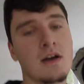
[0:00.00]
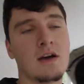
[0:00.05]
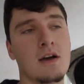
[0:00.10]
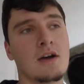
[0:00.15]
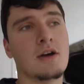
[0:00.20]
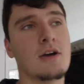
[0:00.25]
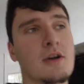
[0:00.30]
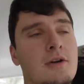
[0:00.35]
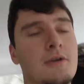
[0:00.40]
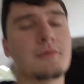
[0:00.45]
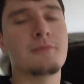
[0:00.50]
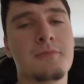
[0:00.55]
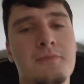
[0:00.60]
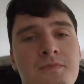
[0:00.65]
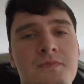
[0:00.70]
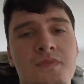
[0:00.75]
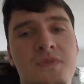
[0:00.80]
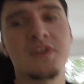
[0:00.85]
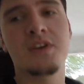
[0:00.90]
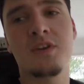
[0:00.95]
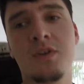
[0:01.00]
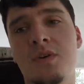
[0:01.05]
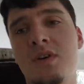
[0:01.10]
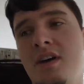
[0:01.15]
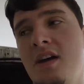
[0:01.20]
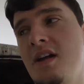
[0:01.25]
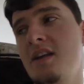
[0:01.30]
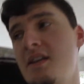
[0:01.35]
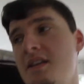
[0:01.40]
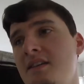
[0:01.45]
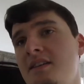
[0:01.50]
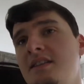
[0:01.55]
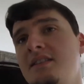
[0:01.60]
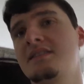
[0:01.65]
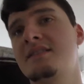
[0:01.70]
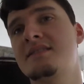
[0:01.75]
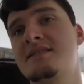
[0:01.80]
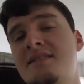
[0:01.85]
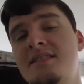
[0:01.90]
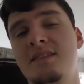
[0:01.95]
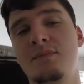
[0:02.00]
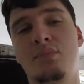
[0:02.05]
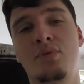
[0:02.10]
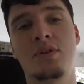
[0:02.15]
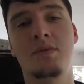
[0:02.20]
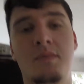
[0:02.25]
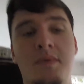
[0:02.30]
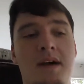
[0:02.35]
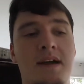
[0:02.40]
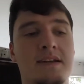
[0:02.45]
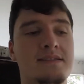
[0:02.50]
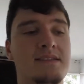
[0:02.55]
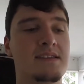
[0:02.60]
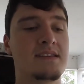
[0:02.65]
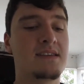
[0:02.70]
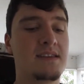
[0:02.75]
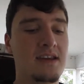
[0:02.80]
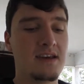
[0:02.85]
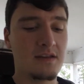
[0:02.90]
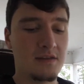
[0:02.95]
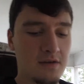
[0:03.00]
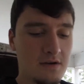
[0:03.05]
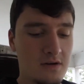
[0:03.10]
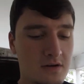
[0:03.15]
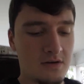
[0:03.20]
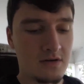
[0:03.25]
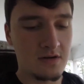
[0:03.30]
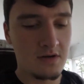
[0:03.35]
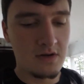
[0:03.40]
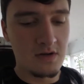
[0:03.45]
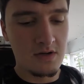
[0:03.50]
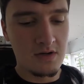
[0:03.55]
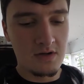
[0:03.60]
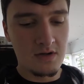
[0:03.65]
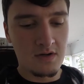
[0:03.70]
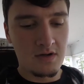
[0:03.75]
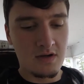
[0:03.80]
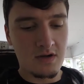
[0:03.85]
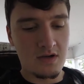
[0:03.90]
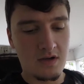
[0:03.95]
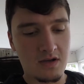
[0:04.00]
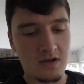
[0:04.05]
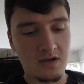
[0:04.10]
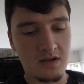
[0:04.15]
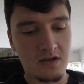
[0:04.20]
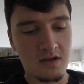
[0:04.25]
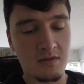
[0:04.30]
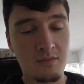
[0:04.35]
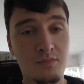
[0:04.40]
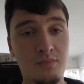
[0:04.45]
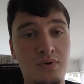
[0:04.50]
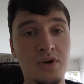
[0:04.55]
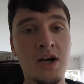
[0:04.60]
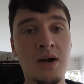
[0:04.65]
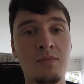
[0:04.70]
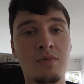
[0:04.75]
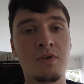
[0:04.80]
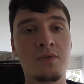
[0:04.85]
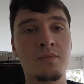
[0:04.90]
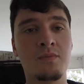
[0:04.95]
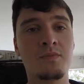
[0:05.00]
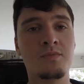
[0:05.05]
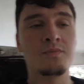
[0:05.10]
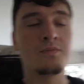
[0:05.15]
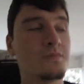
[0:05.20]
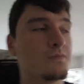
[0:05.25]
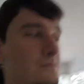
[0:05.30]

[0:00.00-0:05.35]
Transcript: I'm gonna go ahead and get this thing put back together. Problem.